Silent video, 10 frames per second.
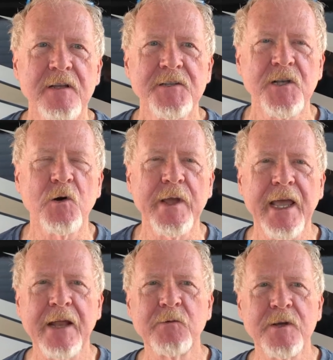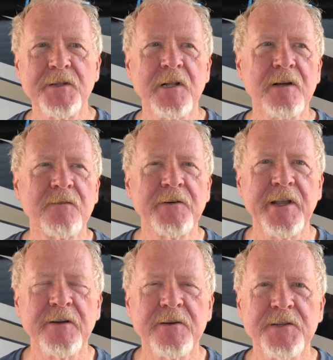So we had one delivered
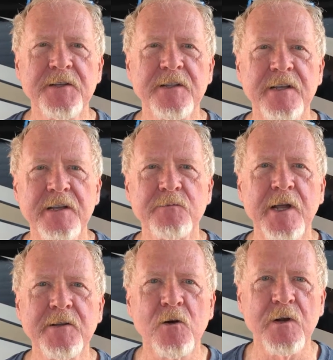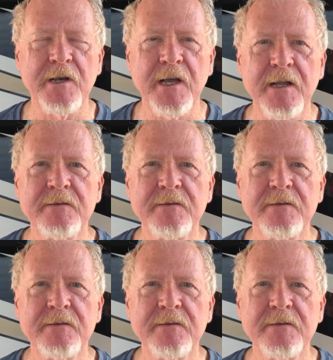here to the Red Coconut,